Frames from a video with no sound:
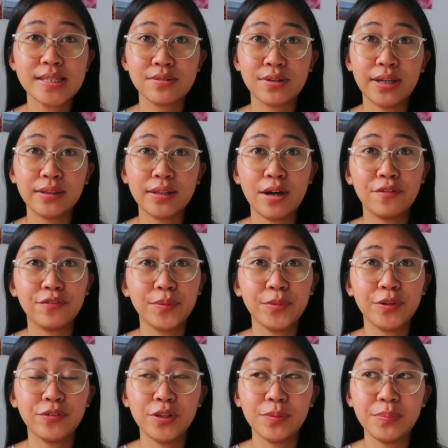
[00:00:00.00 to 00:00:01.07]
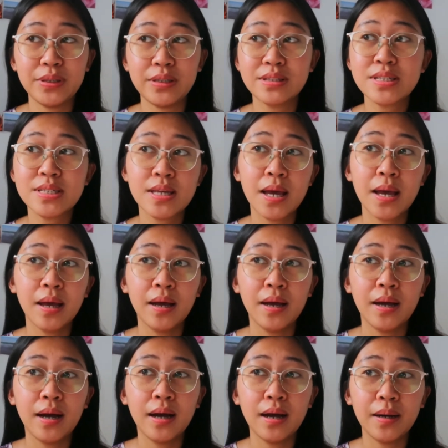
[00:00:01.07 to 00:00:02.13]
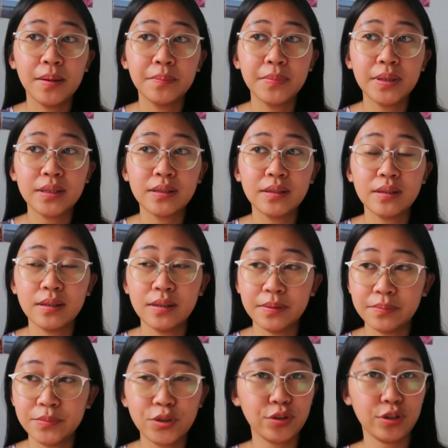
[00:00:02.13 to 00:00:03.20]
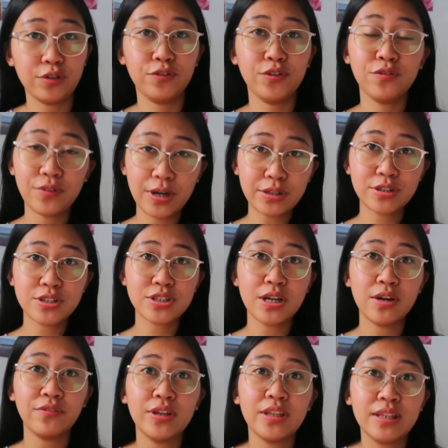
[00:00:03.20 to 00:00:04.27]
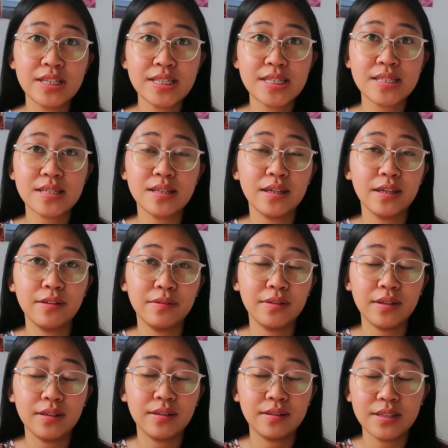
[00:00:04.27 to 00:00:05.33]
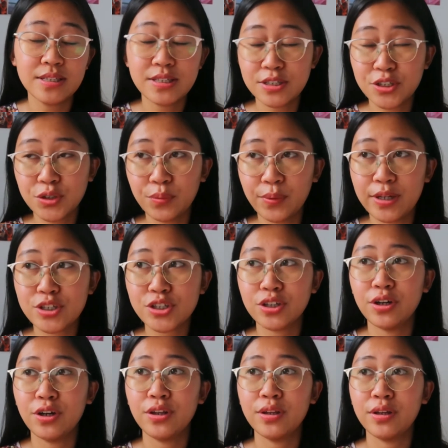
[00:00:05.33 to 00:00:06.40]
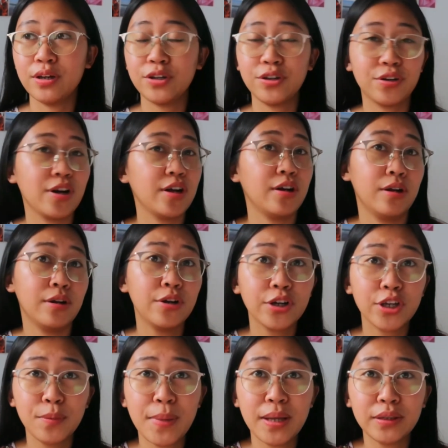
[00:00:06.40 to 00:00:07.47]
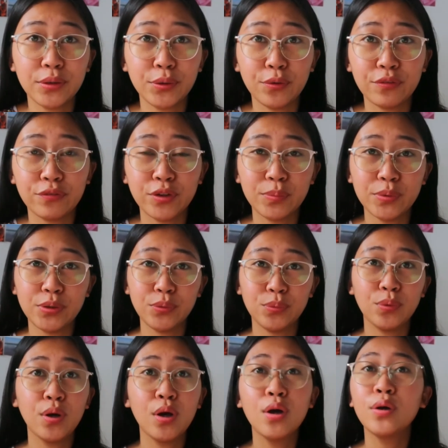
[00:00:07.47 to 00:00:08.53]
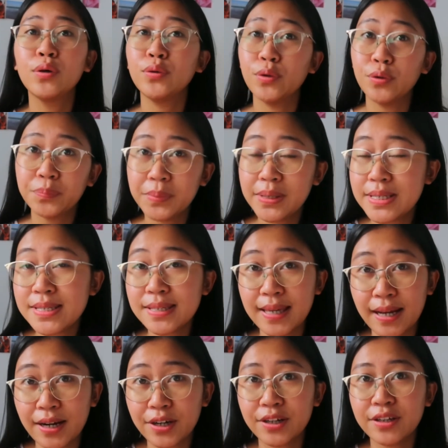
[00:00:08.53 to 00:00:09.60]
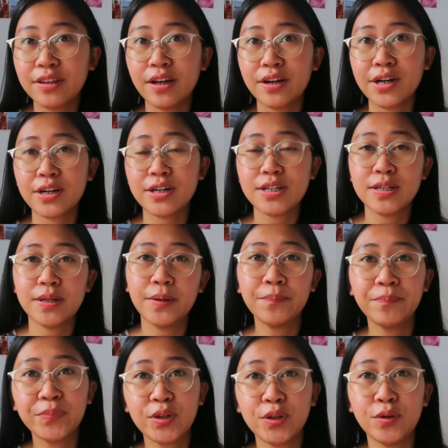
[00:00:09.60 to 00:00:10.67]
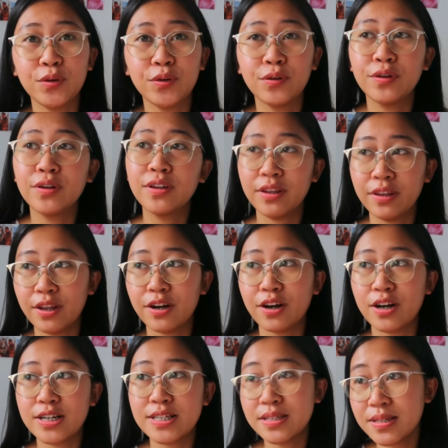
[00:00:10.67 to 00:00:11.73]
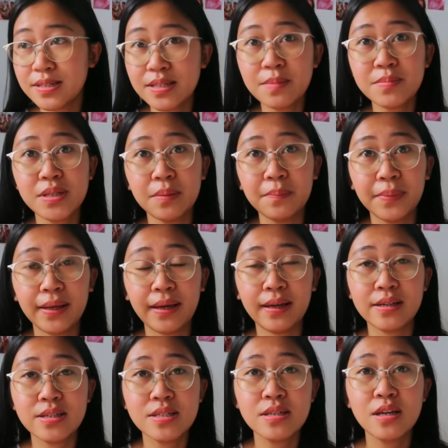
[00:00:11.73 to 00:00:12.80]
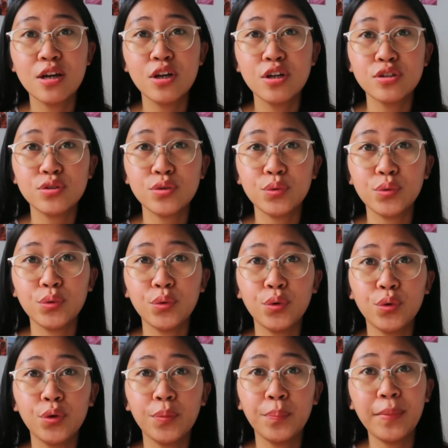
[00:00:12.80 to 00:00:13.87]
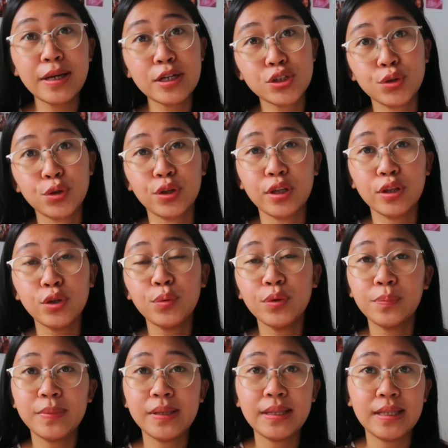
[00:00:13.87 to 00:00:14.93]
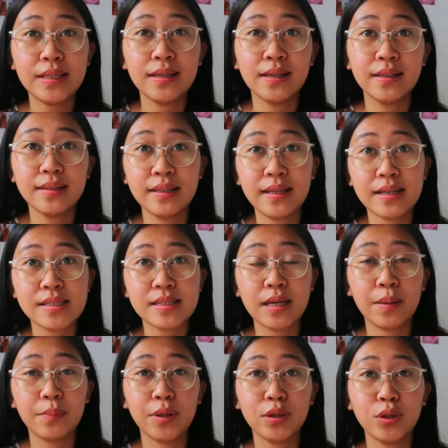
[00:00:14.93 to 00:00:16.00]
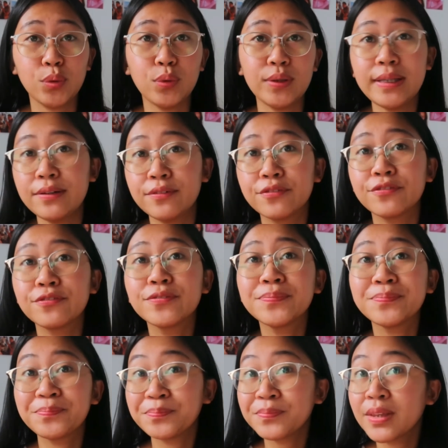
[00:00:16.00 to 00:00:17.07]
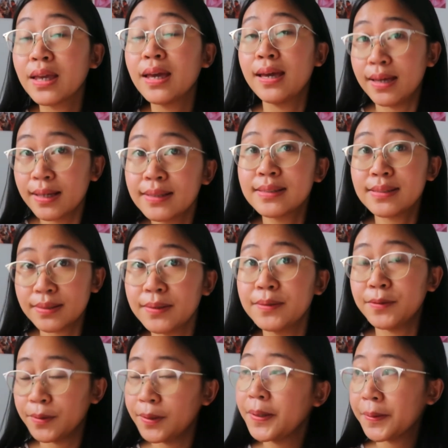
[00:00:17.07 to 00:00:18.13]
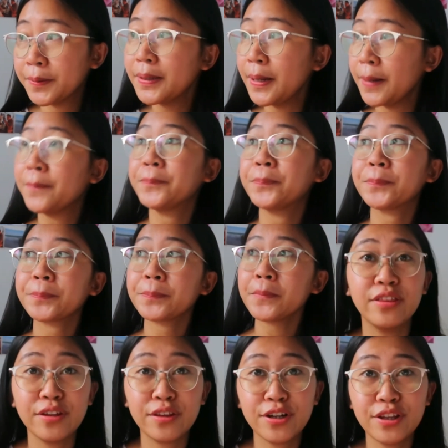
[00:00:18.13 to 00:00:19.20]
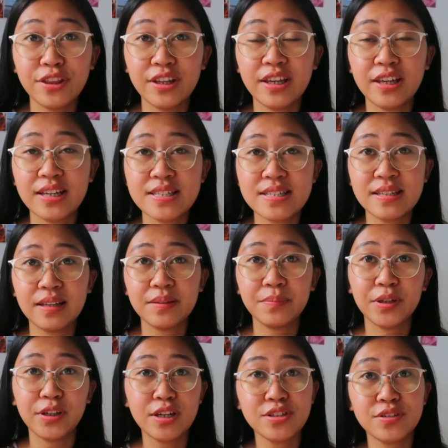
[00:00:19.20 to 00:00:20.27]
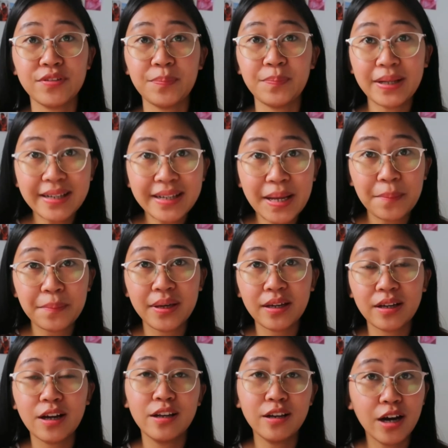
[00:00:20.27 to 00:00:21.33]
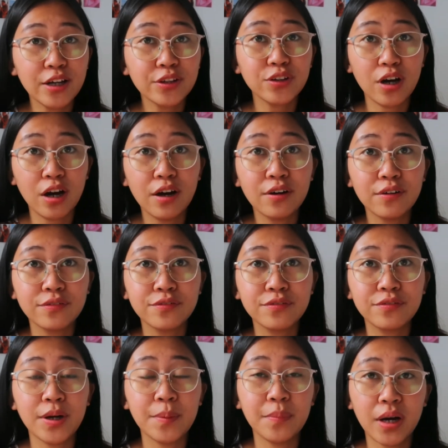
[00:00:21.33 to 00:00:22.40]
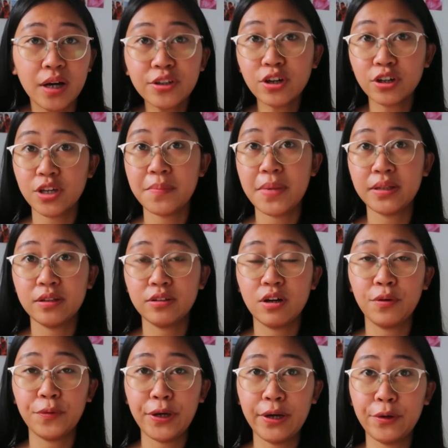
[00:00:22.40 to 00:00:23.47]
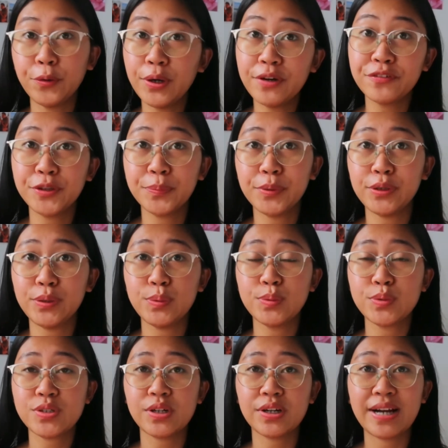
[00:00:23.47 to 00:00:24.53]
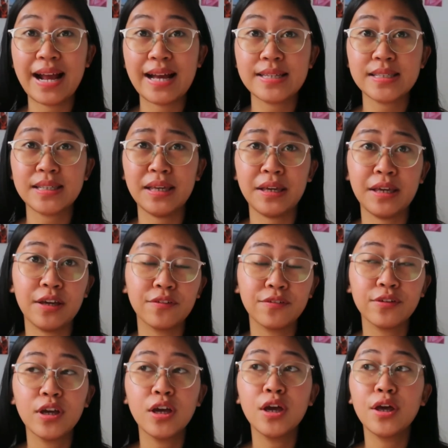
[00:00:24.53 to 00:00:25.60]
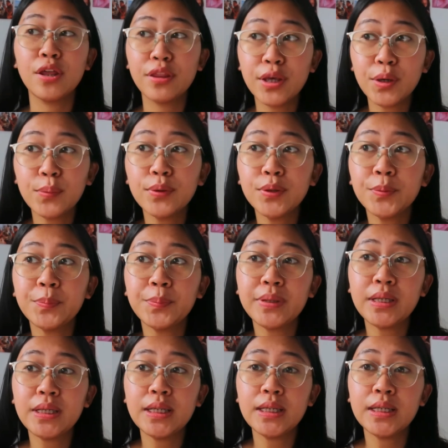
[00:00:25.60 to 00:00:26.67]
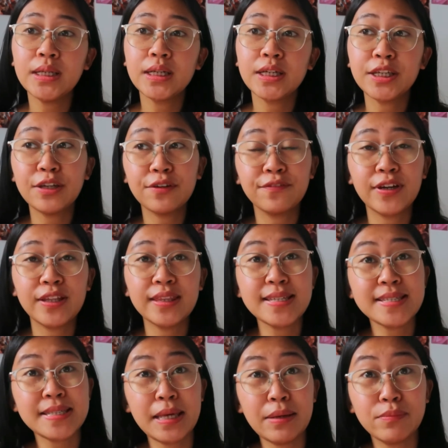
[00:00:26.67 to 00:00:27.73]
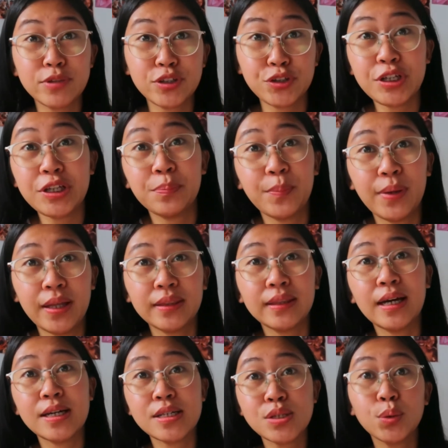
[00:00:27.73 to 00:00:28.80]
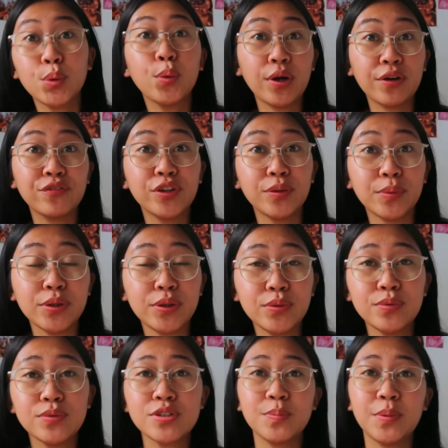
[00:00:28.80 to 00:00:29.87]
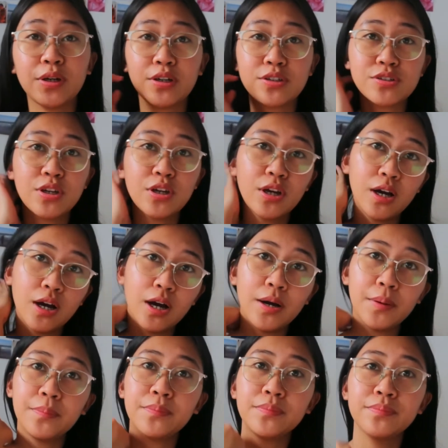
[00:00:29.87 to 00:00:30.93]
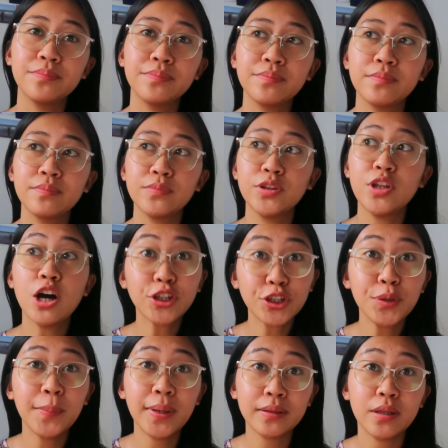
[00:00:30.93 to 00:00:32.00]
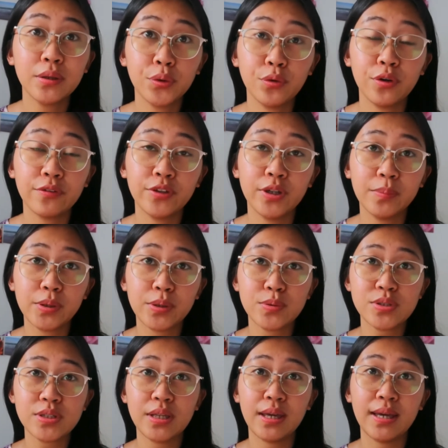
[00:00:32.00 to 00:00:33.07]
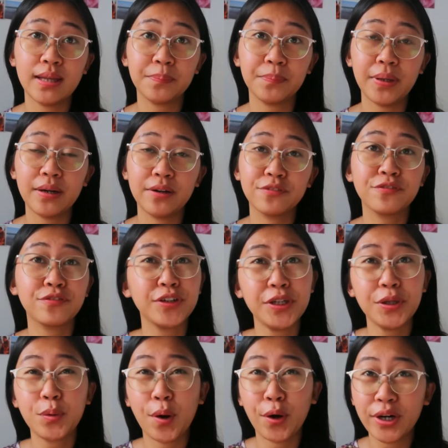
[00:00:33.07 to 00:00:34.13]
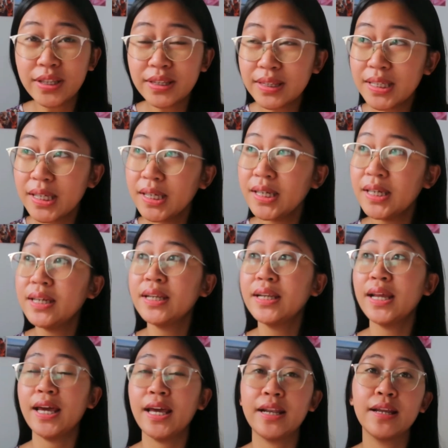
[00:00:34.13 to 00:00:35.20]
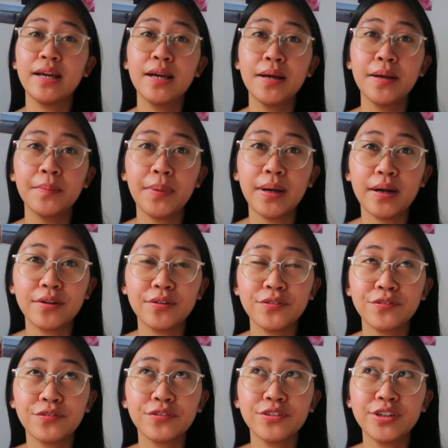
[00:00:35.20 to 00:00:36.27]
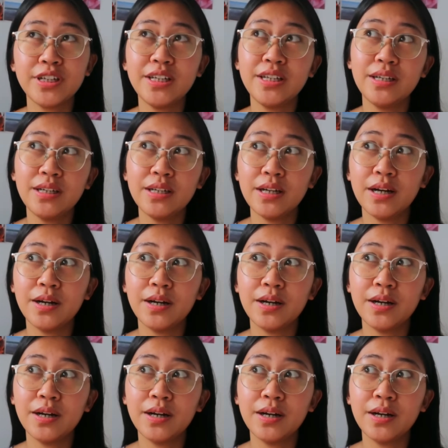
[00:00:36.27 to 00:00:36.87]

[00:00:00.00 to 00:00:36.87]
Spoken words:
right now from the Philippines. You know, if you find yourself in this situation, you're an undocumented OFW, don't be scared. There are systems in place to make sure that you will be legal the next time that you leave. So yeah, another thing is that because of the pandemic, a lot of undocumented OFWs are asking if they will be given the same treatment as OFWs, because documented OFWs, they get parang free quarantine and parang free